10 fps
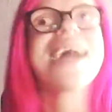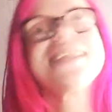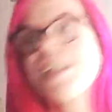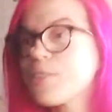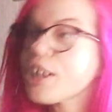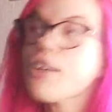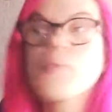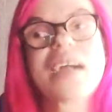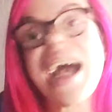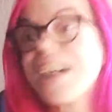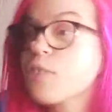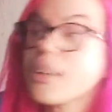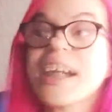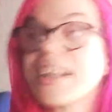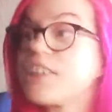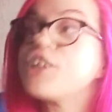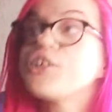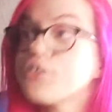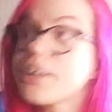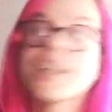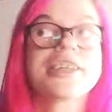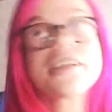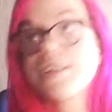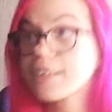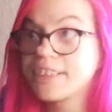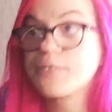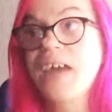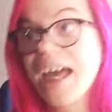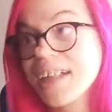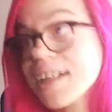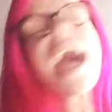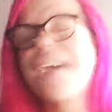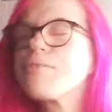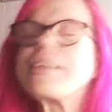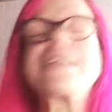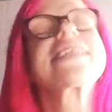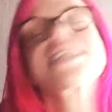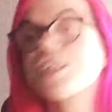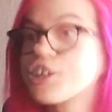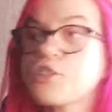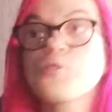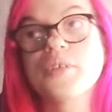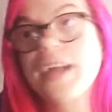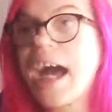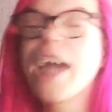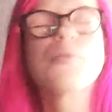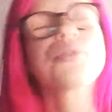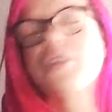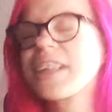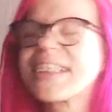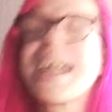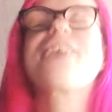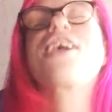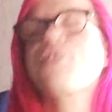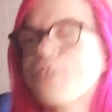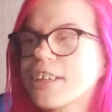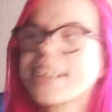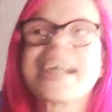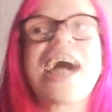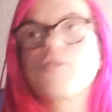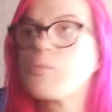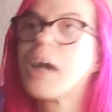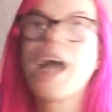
And even though I'm kind of a like new-ish Hurt's fan, I am still super hyped for this era, for this album.